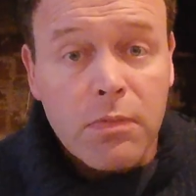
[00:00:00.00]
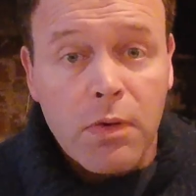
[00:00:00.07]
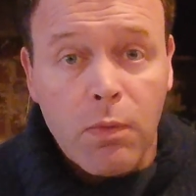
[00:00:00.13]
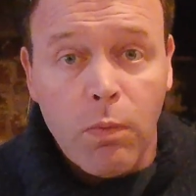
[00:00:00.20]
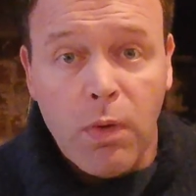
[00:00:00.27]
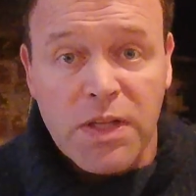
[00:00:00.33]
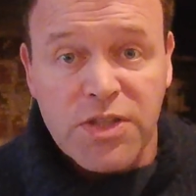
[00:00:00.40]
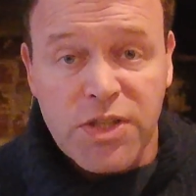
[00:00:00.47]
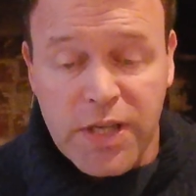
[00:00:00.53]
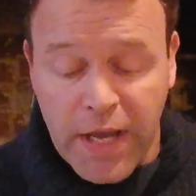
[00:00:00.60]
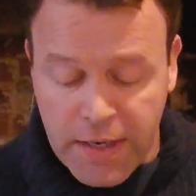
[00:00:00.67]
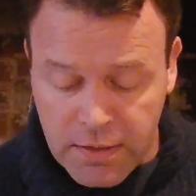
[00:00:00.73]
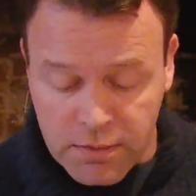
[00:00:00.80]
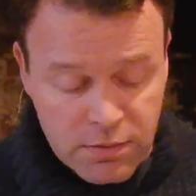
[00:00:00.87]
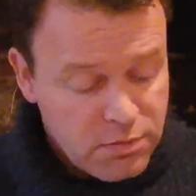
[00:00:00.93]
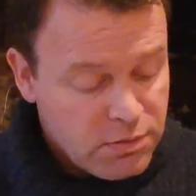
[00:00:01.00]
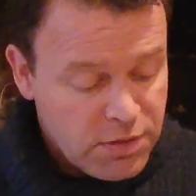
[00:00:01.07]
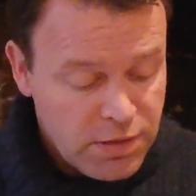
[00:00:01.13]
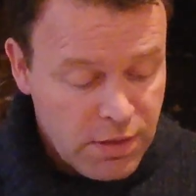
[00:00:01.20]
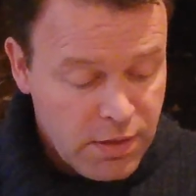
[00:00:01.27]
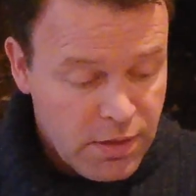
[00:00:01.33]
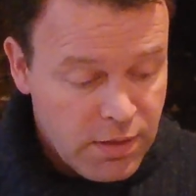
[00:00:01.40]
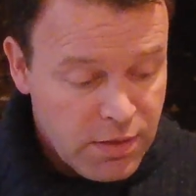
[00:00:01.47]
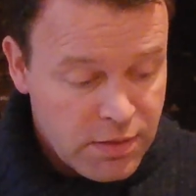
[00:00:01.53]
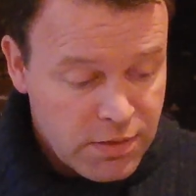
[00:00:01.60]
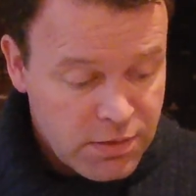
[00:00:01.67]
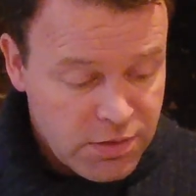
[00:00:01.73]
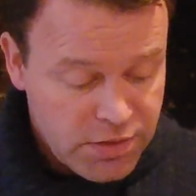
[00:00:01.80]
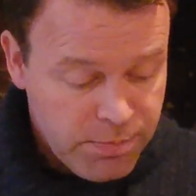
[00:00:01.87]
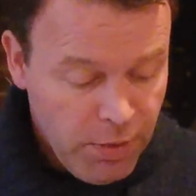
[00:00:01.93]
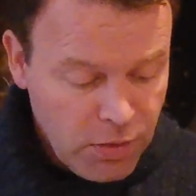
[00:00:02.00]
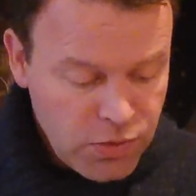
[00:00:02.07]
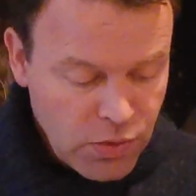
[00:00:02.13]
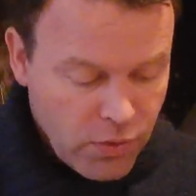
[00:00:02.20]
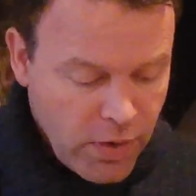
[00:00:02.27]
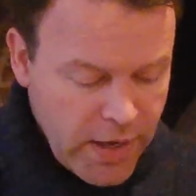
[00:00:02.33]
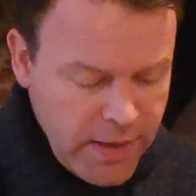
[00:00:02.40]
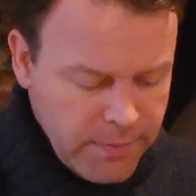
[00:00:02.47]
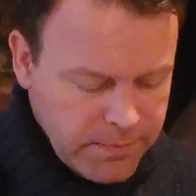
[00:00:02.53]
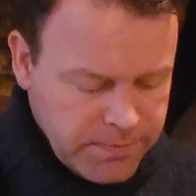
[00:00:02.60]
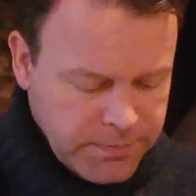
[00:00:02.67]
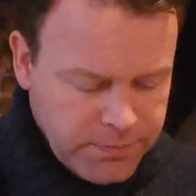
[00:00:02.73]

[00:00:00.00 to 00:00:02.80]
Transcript: Once again, smells all right.